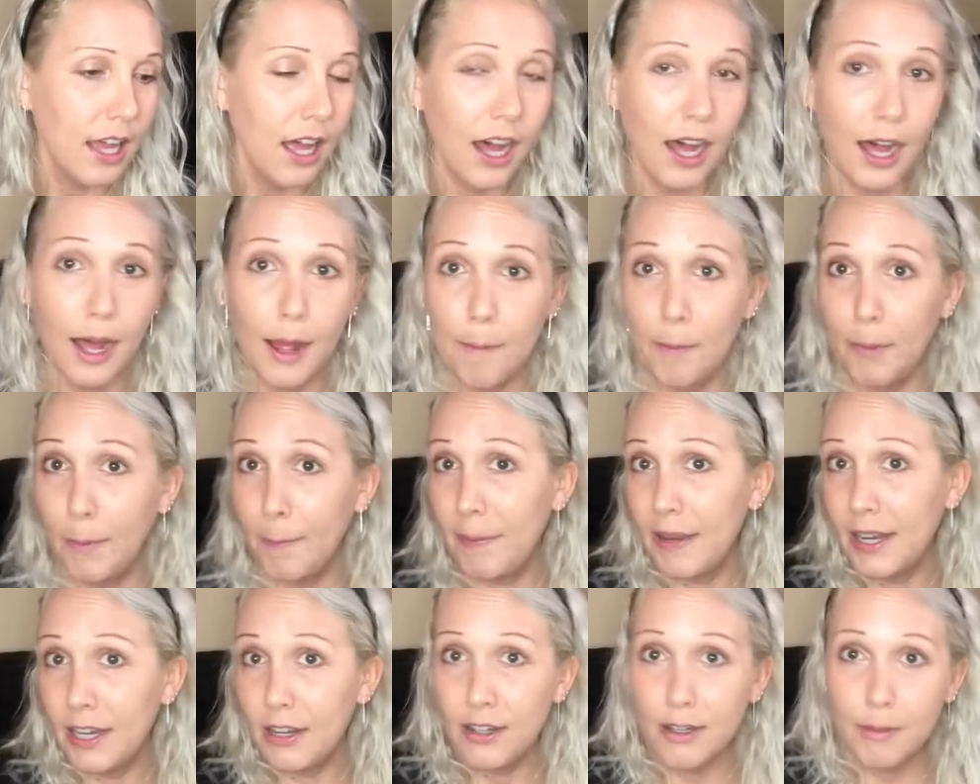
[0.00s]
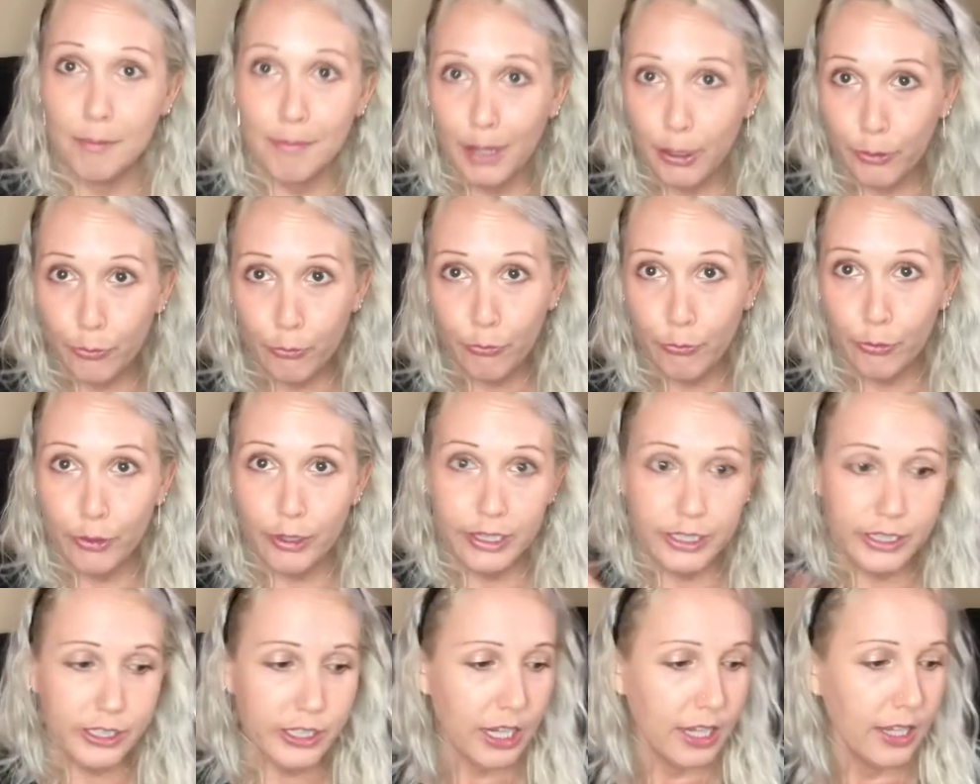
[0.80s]
I prepared in my
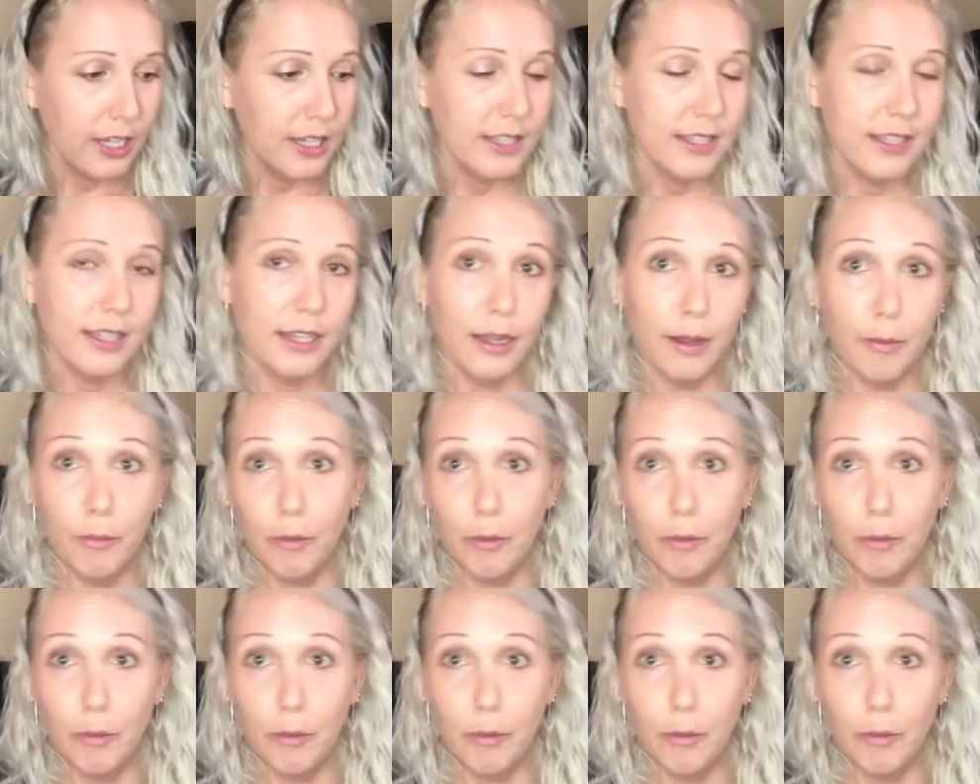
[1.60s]
fridge some